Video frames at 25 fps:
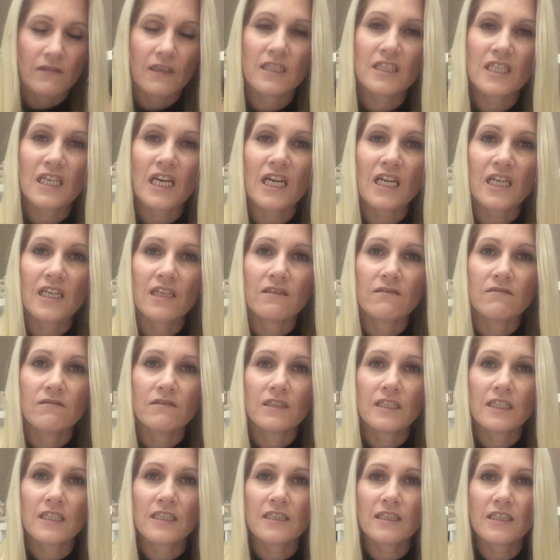a day
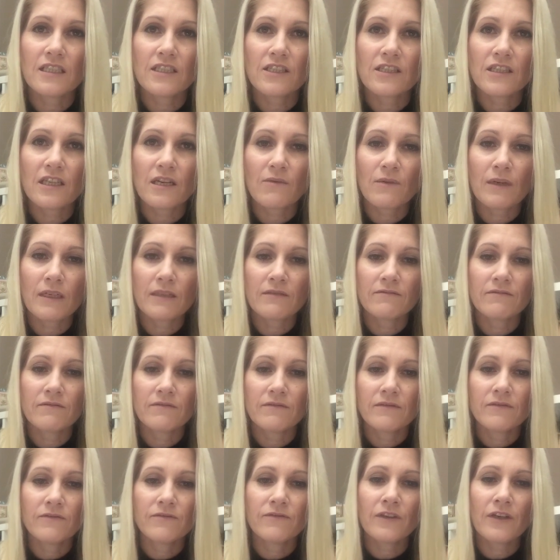to stitch that one.
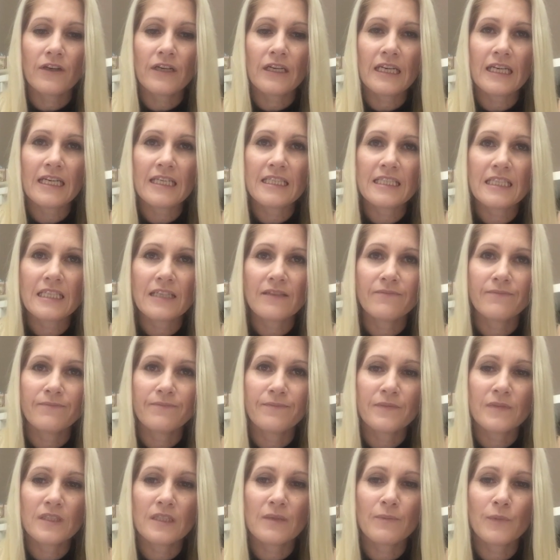Very easy,
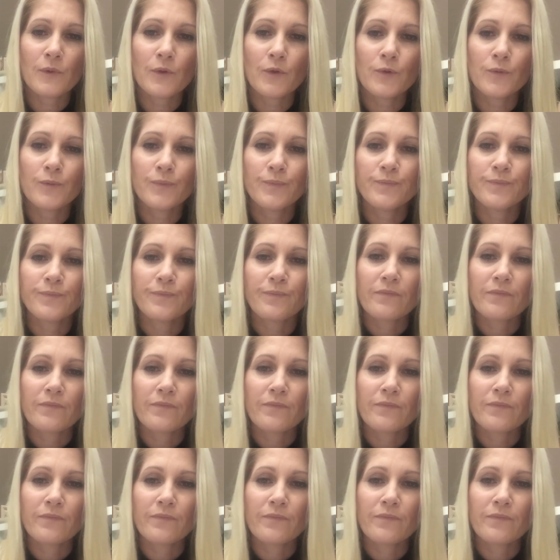simple.